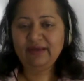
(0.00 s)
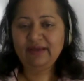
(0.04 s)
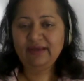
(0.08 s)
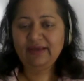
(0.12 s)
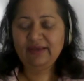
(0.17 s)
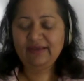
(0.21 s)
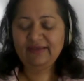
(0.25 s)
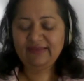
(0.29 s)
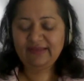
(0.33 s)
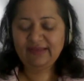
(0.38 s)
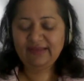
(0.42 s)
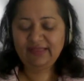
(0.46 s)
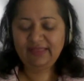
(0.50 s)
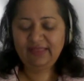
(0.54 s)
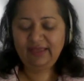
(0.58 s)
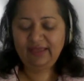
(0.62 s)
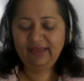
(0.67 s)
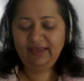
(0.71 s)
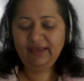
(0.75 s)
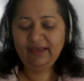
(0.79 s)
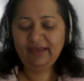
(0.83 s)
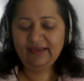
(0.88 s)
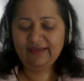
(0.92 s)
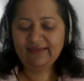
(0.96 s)
is that
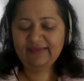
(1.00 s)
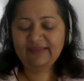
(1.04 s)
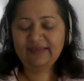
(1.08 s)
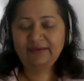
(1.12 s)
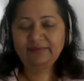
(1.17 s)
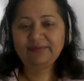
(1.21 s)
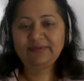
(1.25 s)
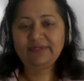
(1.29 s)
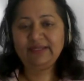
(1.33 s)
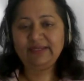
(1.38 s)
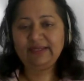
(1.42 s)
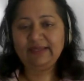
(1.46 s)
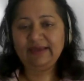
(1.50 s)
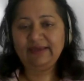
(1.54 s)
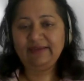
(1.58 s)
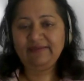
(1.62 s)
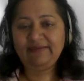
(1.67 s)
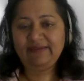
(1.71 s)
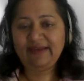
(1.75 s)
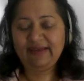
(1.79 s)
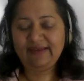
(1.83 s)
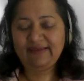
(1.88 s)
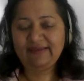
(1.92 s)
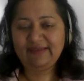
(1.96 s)
they accept life
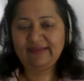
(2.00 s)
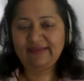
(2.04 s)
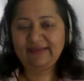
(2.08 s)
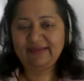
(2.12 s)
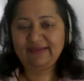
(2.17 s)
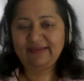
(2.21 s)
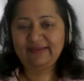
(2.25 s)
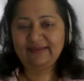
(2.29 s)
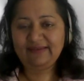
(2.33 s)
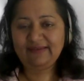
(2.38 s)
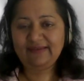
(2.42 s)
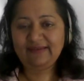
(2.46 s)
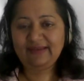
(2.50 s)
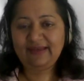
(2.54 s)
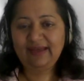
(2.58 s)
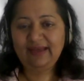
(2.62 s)
as it is,